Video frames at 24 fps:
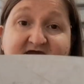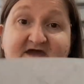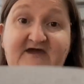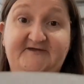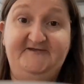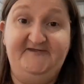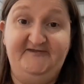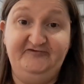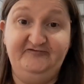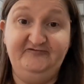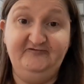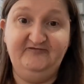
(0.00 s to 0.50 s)
I
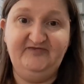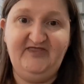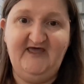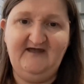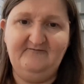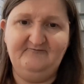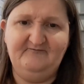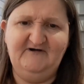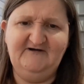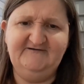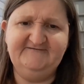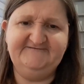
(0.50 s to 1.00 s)
can do
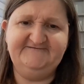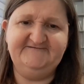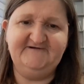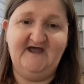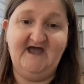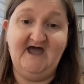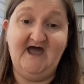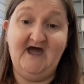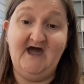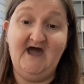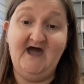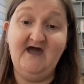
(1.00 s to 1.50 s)
that much.
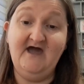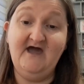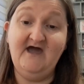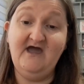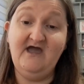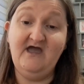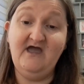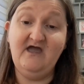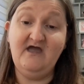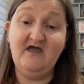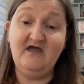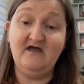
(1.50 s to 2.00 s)
Ah,
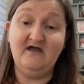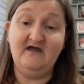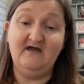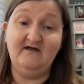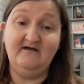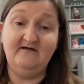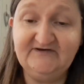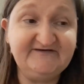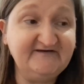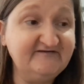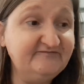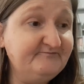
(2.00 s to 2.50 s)

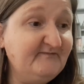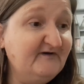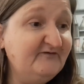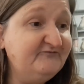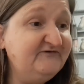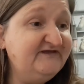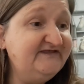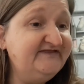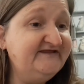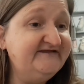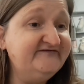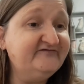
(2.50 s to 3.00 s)
where did my
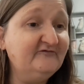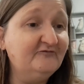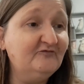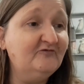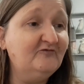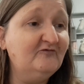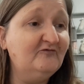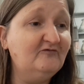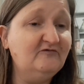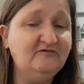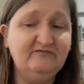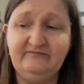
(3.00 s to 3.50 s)
needle
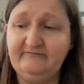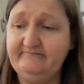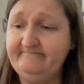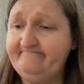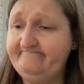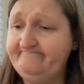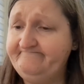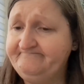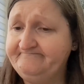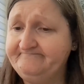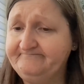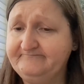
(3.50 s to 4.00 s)
go?
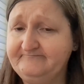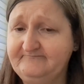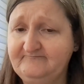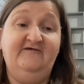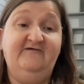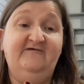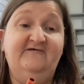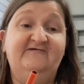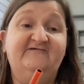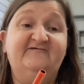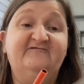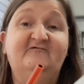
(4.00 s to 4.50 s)

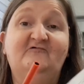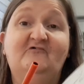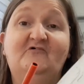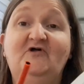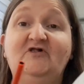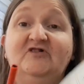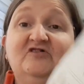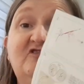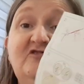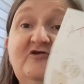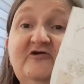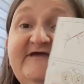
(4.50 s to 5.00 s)
So
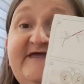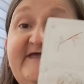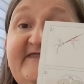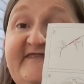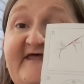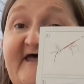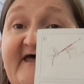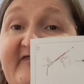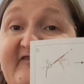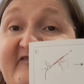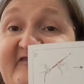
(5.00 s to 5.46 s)
looking at